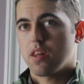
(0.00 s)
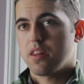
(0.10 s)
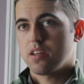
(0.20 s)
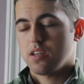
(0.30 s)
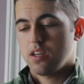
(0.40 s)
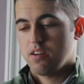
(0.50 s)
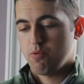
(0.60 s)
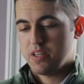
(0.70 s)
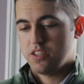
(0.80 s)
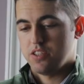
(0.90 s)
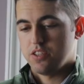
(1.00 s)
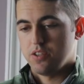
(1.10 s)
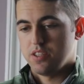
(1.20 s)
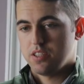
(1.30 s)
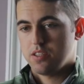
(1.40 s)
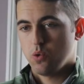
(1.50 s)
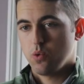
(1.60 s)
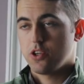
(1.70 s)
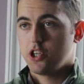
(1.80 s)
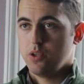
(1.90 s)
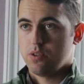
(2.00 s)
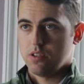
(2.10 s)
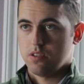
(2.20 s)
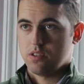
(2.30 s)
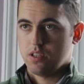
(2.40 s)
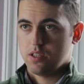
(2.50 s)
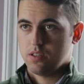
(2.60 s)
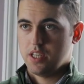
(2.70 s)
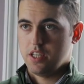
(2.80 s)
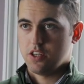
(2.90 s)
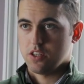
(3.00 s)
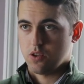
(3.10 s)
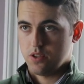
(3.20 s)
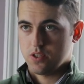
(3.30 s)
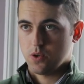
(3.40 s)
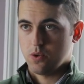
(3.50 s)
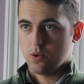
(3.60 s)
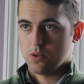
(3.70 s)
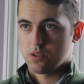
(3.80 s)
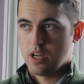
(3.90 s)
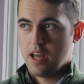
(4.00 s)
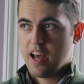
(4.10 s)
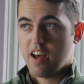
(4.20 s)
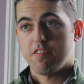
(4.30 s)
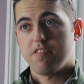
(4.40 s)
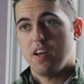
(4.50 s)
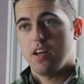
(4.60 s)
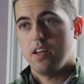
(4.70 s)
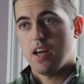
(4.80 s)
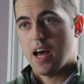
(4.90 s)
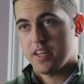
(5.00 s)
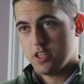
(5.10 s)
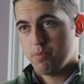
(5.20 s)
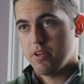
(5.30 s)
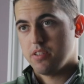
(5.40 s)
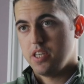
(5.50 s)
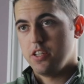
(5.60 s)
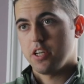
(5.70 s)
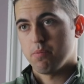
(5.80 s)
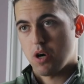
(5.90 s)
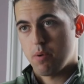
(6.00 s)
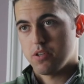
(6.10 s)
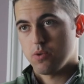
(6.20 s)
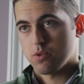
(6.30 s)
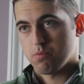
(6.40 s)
of the things I love about Chichester is all the tutors that teach us on this course have had experience teaching in primary schools